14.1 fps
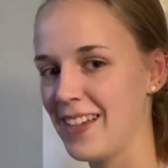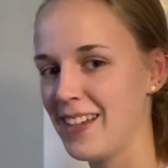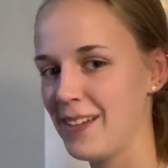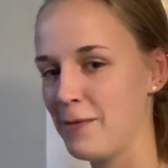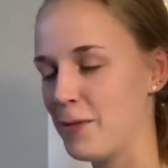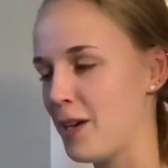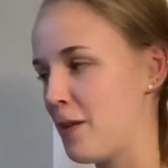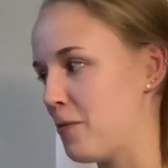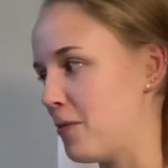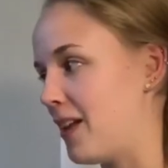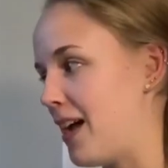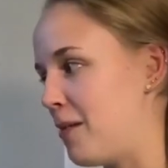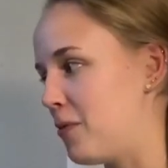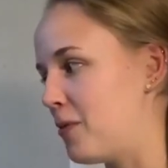we're not
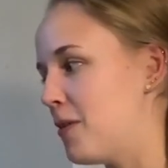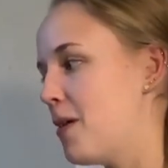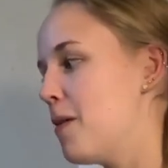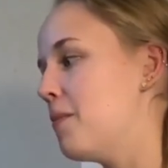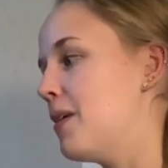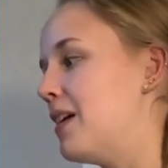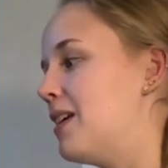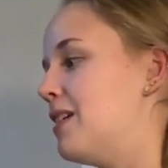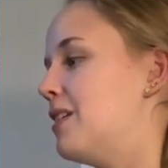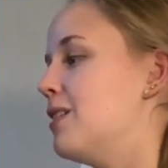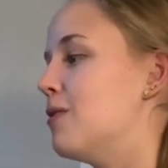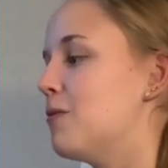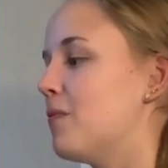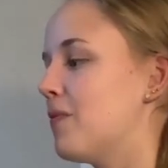reliable, but
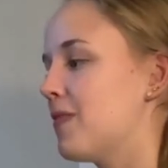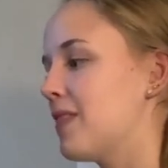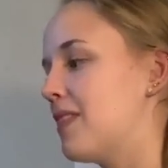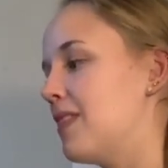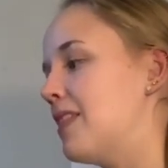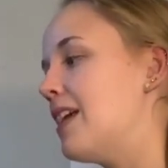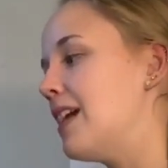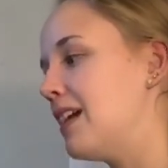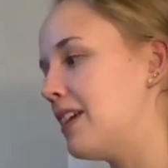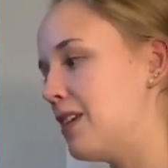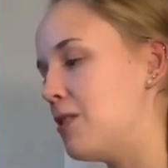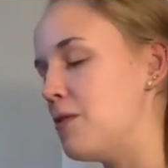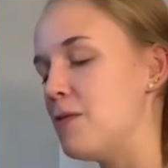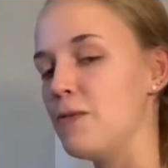you think
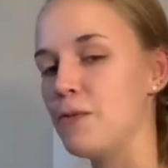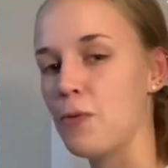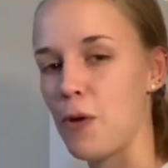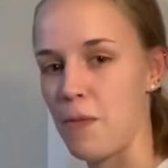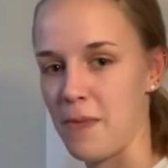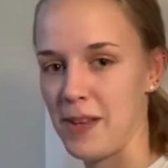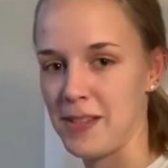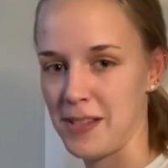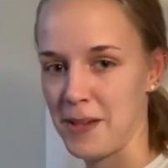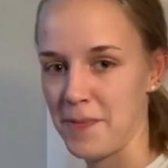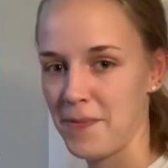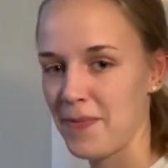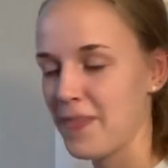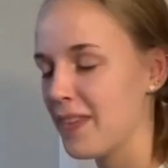you won't mess up.
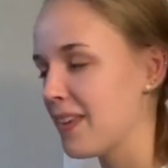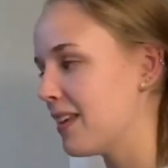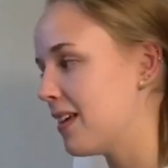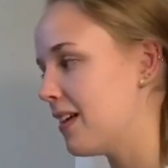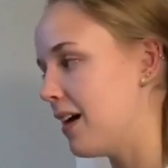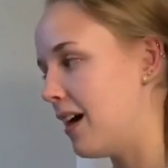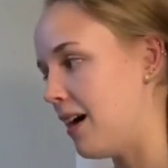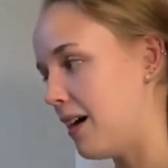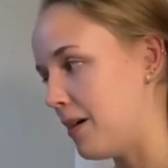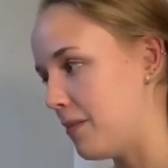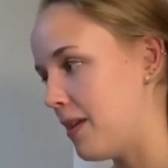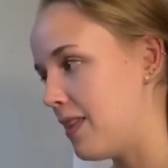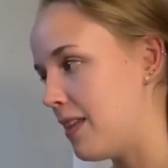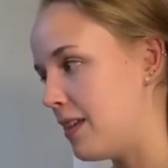
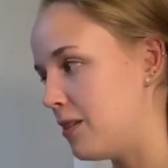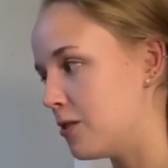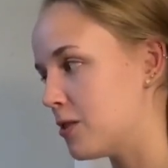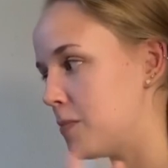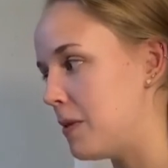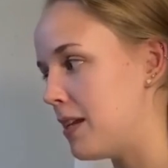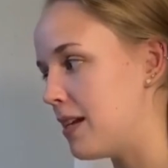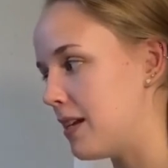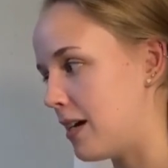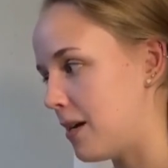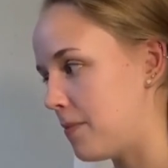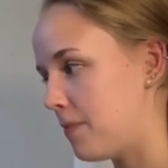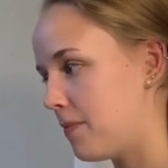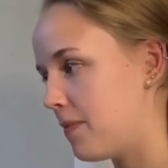And then you'll speed it
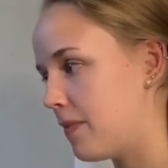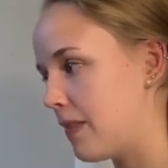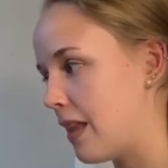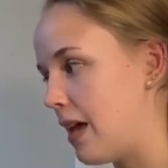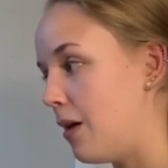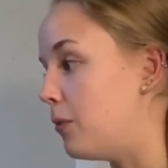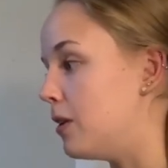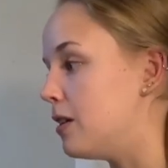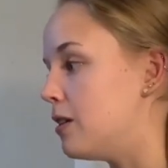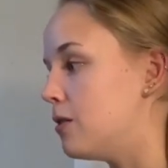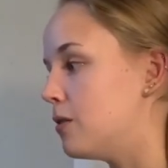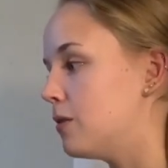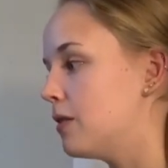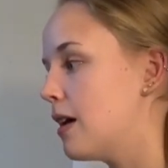up, and when
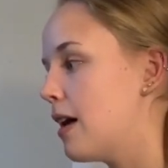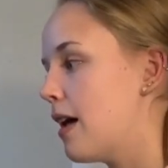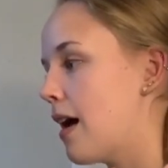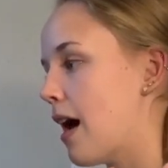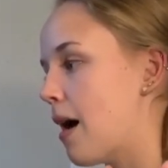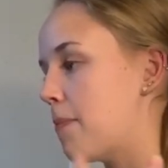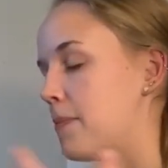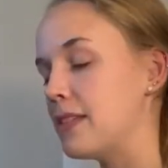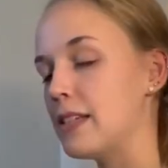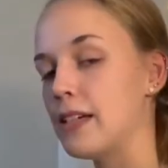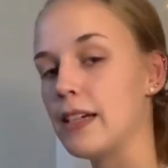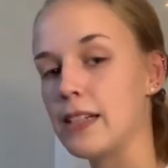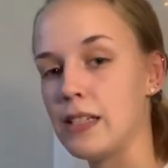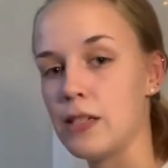you happen to
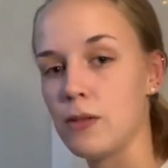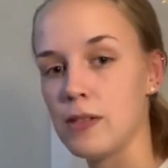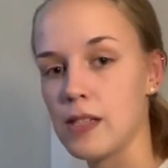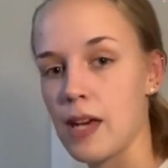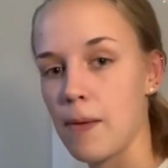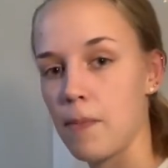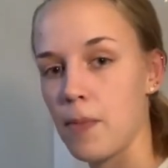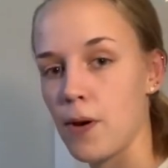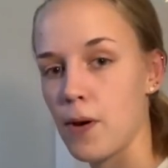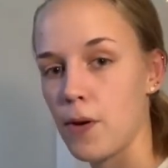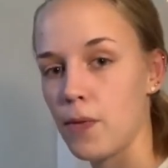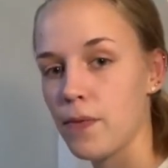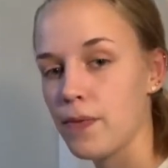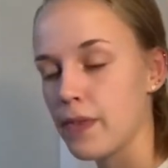get to a
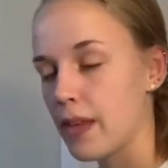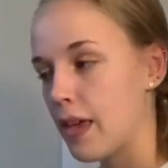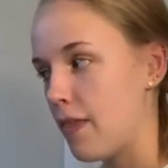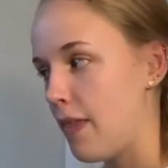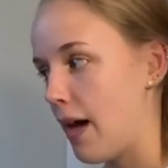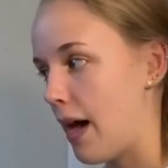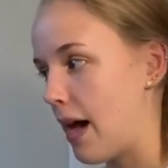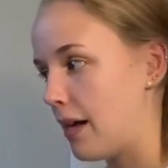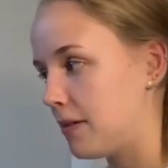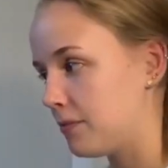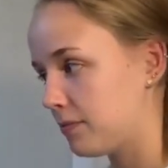tempo that